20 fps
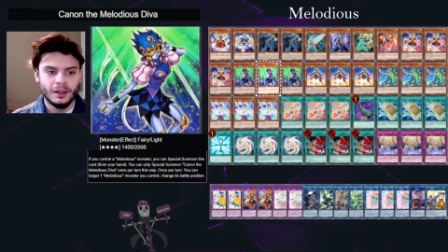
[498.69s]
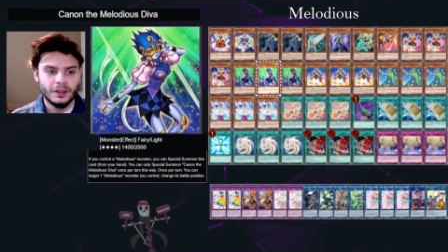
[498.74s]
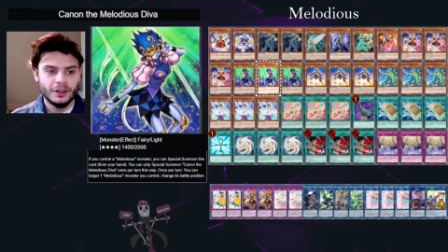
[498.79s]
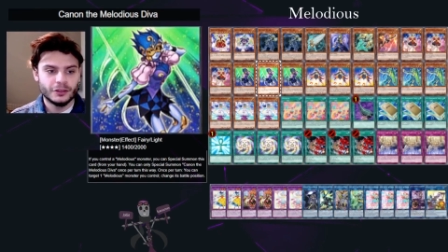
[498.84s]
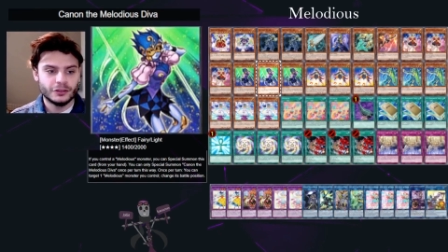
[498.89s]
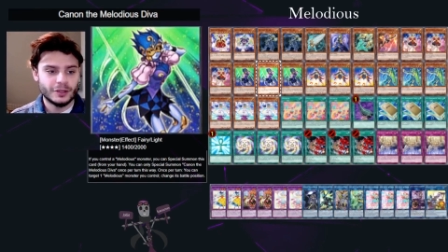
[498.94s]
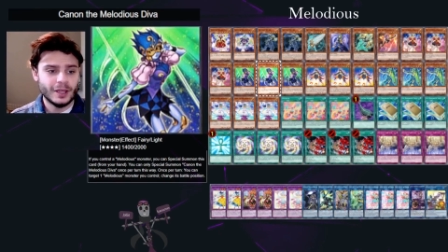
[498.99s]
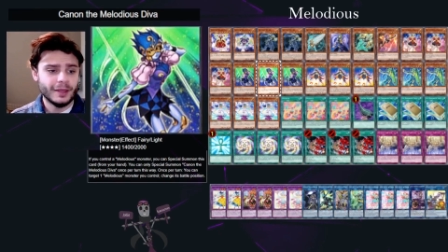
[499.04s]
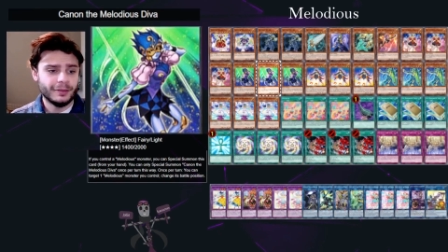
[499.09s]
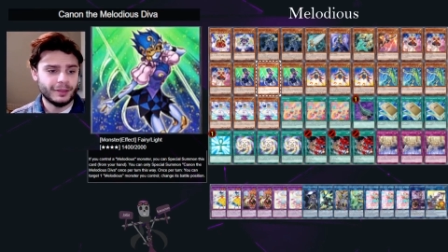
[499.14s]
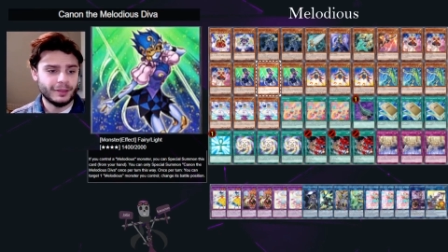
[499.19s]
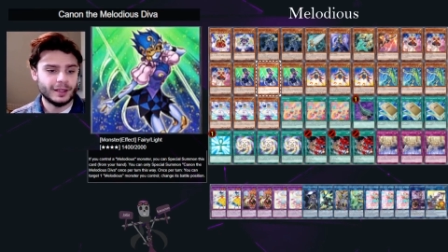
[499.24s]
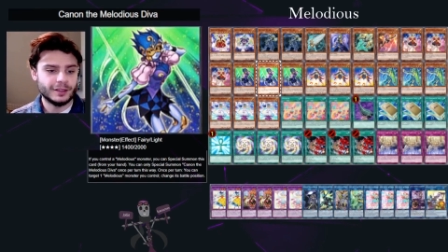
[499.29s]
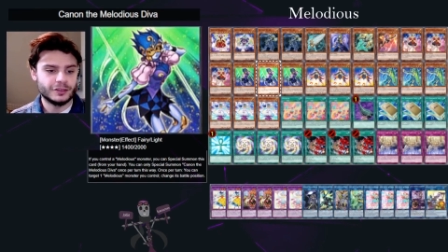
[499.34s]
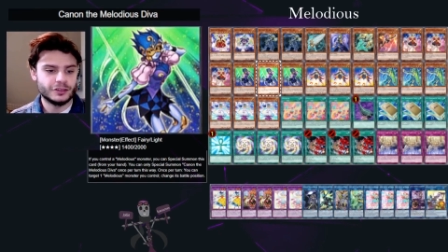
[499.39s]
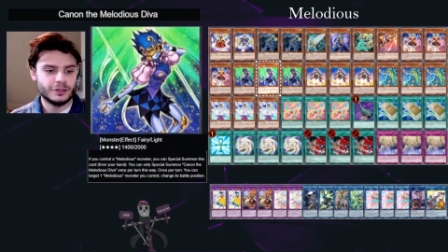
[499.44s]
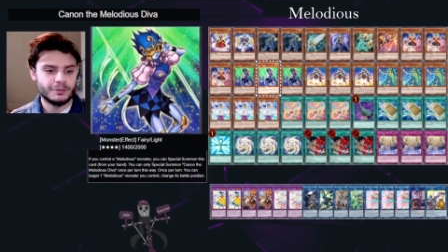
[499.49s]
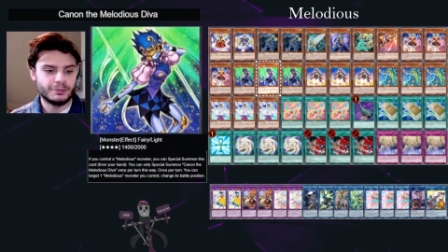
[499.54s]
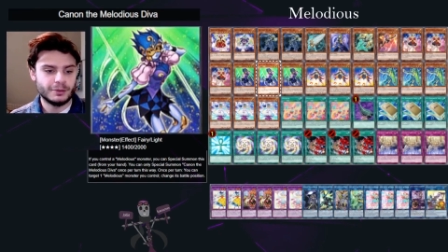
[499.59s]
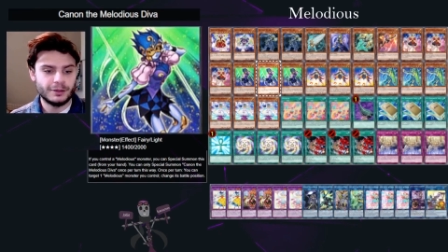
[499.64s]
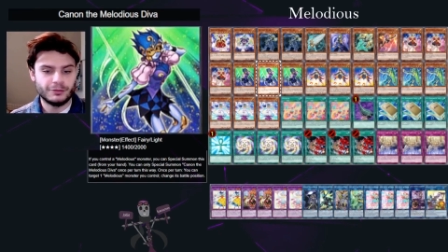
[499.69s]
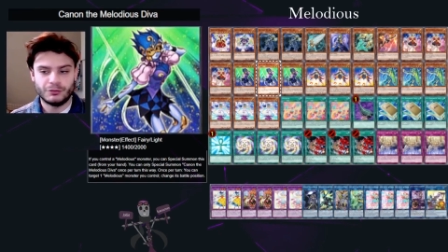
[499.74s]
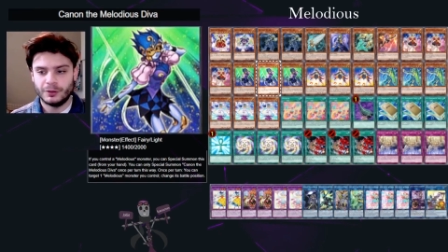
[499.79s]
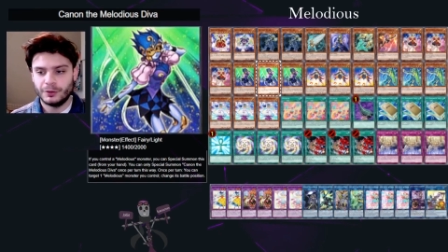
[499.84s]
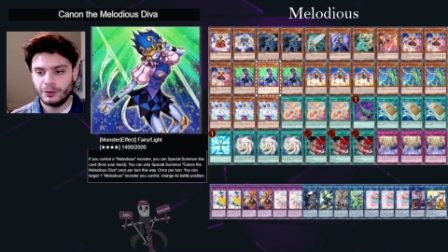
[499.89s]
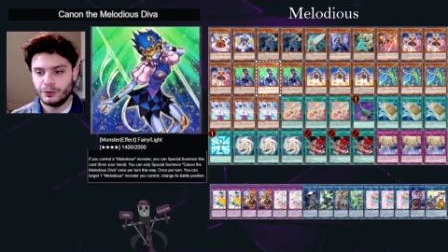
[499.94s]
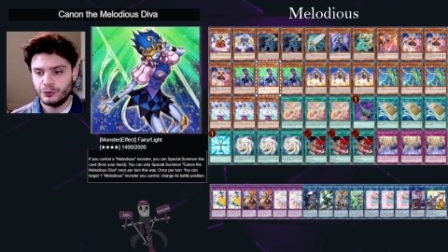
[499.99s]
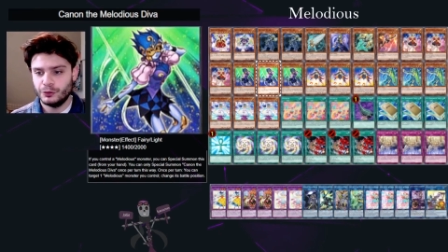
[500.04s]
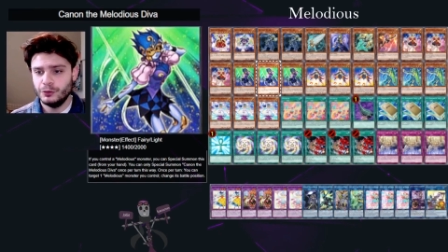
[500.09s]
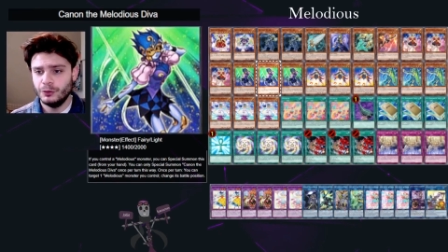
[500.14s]
So yeah, that's a brief run
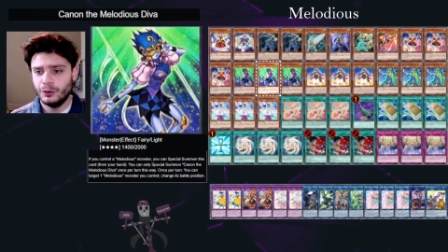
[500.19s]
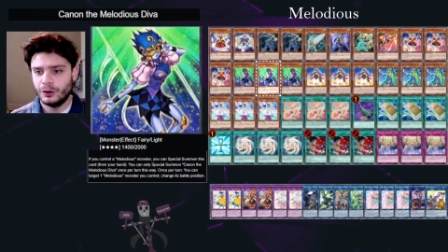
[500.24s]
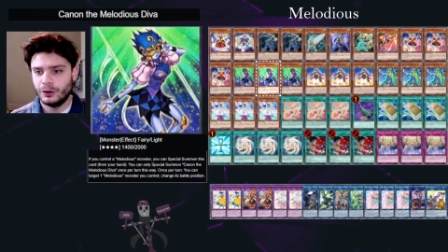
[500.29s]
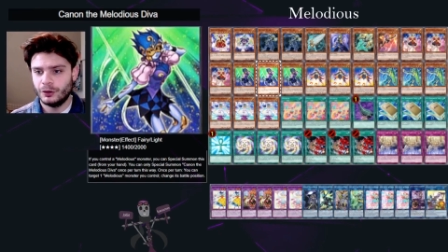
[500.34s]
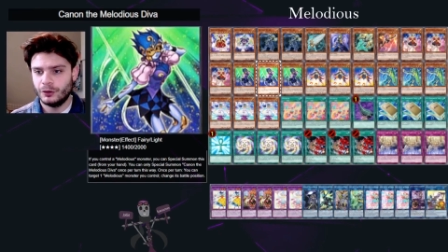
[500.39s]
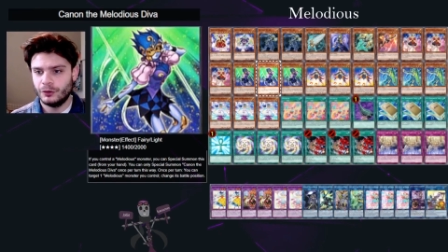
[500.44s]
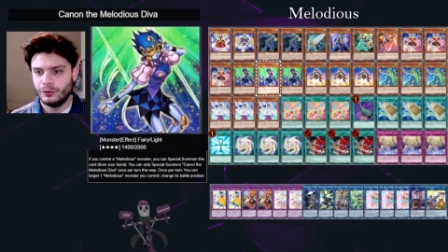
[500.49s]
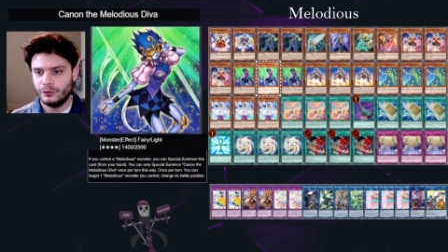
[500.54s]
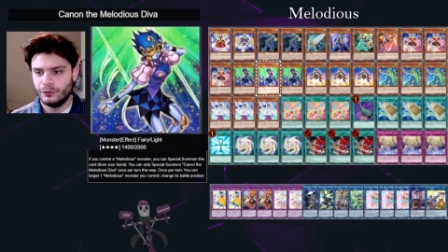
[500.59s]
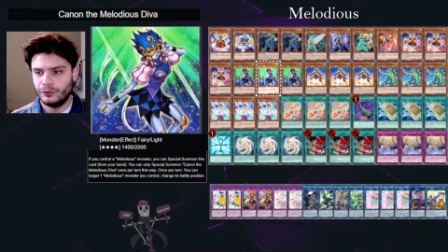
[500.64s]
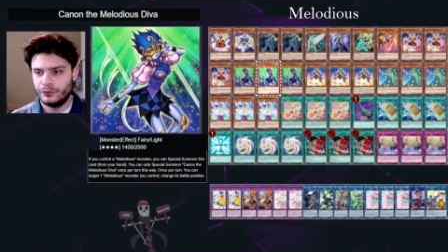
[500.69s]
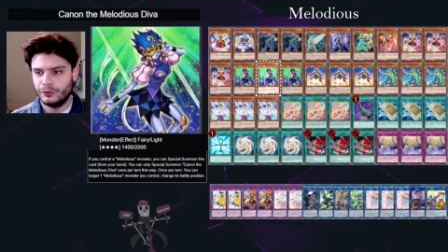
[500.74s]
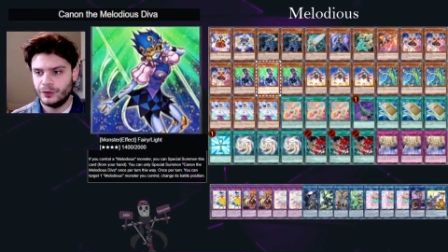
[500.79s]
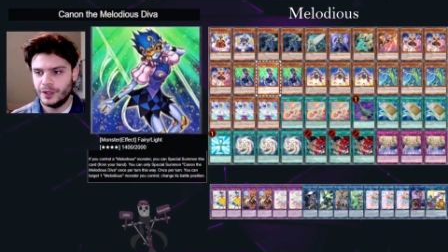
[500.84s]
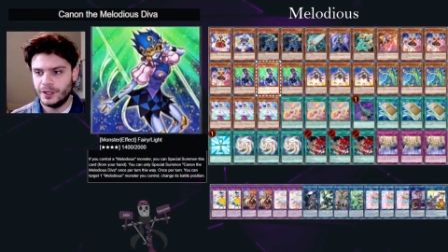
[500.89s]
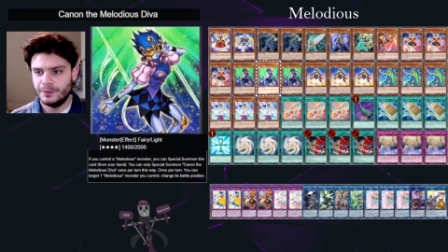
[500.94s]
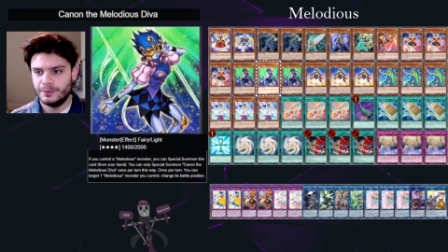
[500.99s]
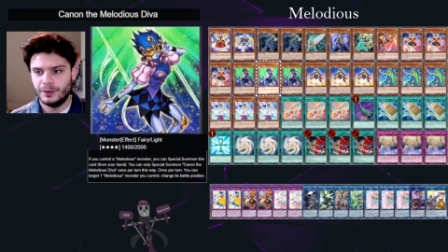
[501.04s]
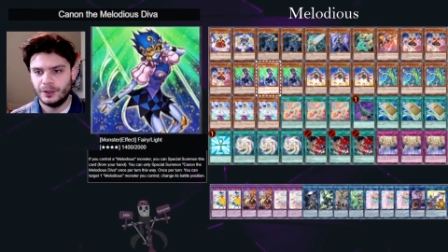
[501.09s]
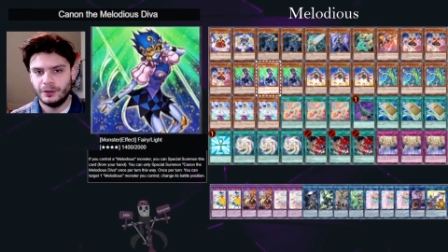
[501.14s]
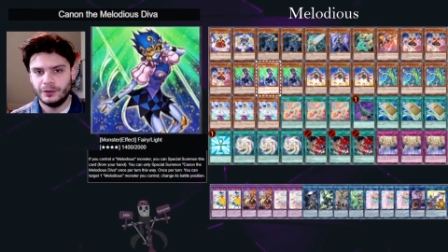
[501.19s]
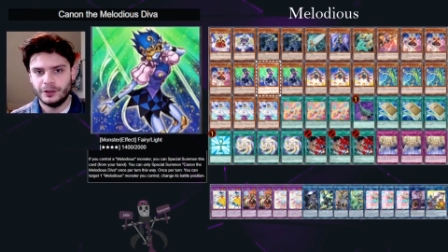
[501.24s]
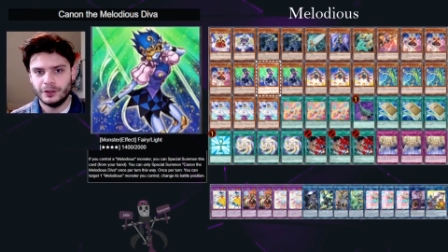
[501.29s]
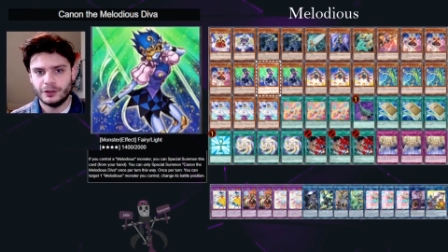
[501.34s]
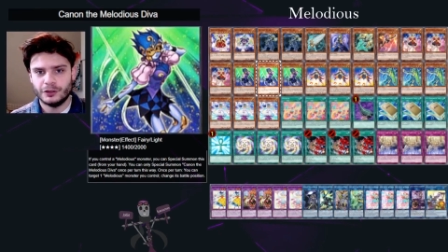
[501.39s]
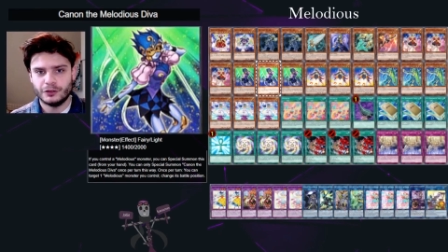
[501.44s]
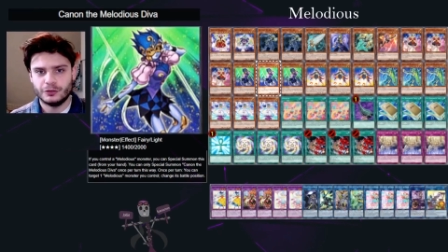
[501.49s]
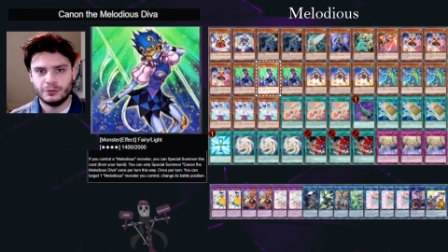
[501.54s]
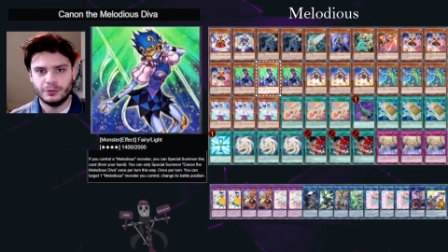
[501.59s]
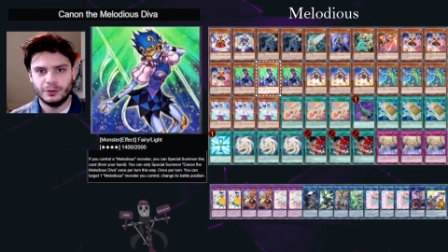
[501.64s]
through of the
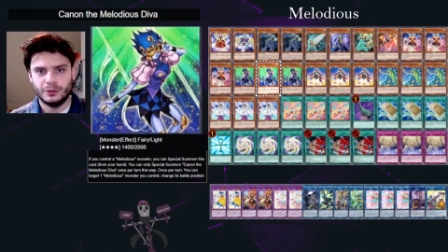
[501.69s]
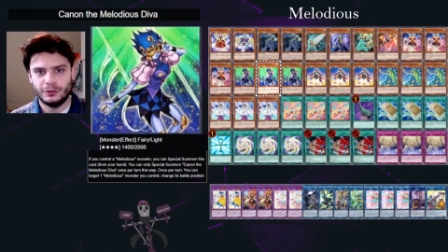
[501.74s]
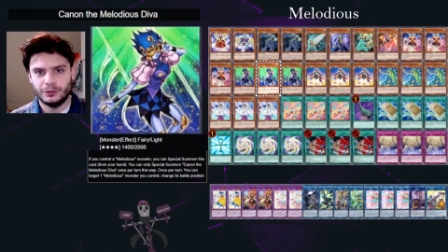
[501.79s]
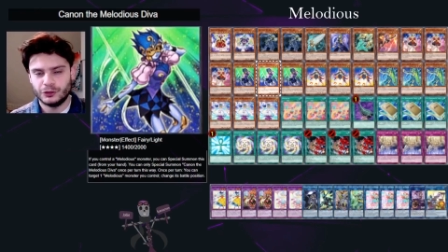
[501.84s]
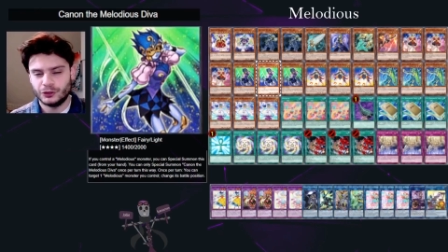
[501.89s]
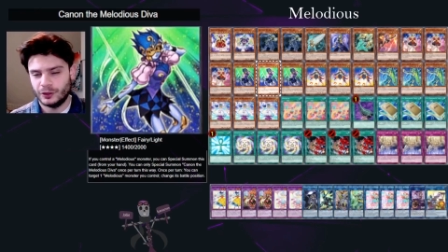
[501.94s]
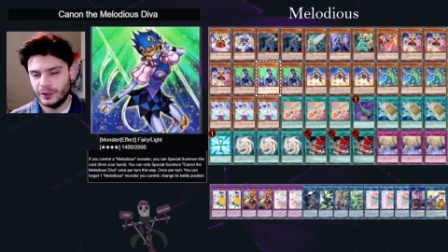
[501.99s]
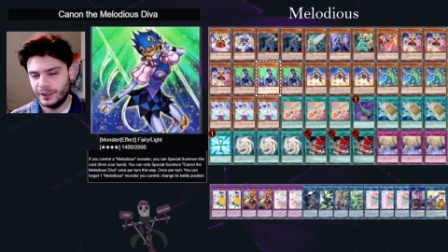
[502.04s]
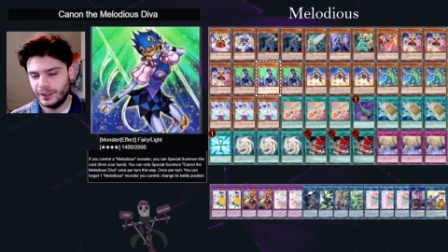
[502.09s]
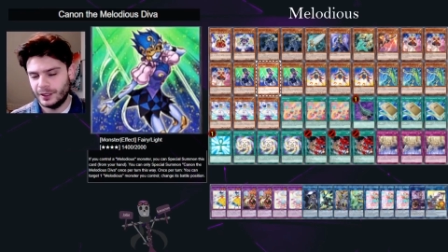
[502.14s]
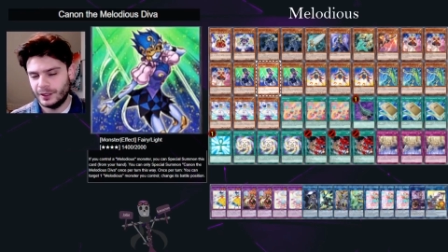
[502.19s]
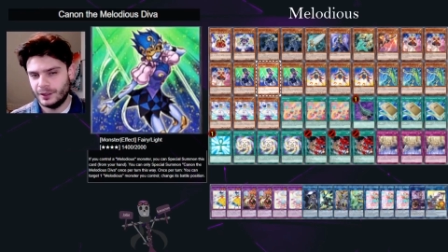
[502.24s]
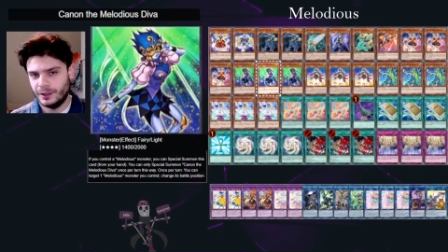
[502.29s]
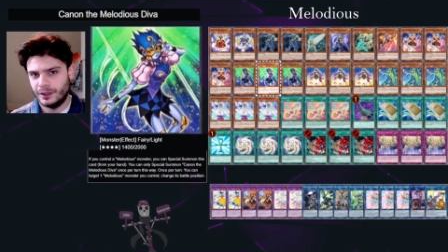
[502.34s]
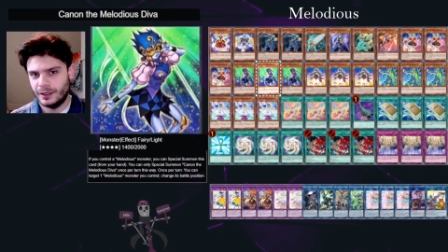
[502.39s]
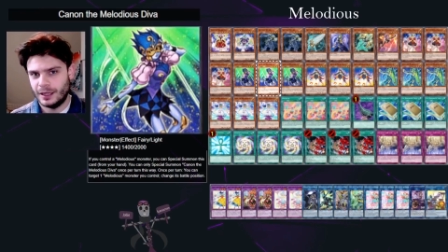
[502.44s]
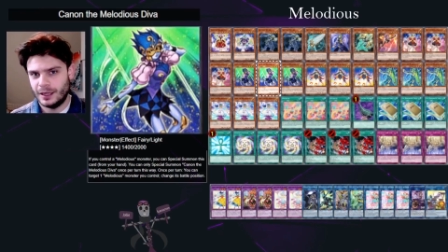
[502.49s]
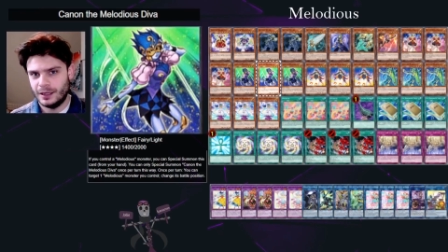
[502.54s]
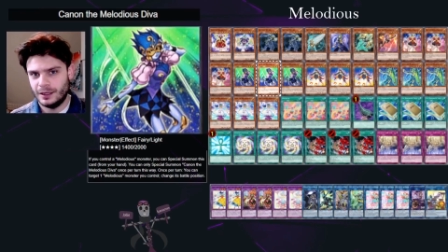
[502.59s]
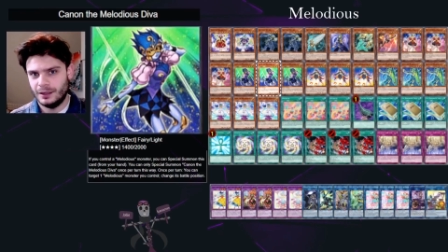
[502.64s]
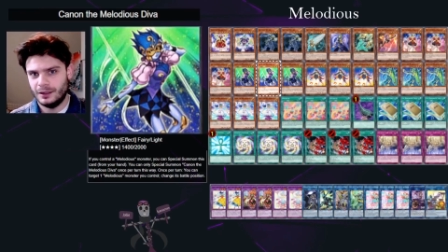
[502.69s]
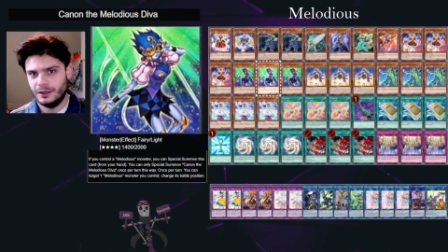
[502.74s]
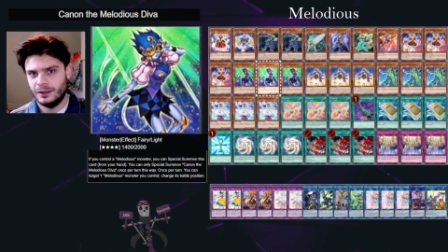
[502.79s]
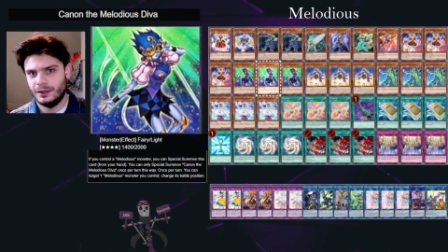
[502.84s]
Melodious. We'll try and get a